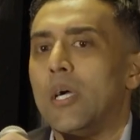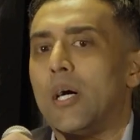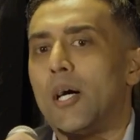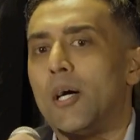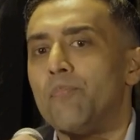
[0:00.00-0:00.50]

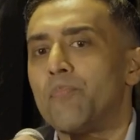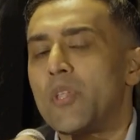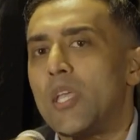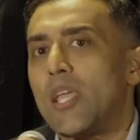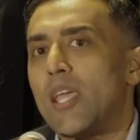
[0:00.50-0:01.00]

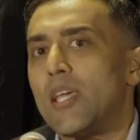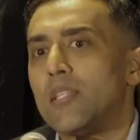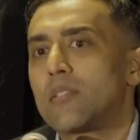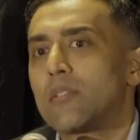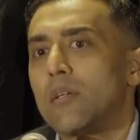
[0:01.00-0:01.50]

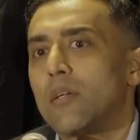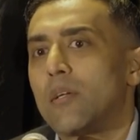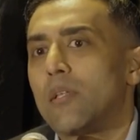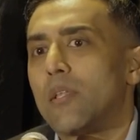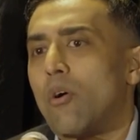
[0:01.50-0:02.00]
And
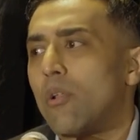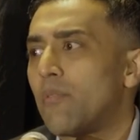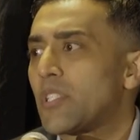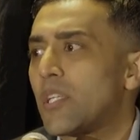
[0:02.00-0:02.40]
all of a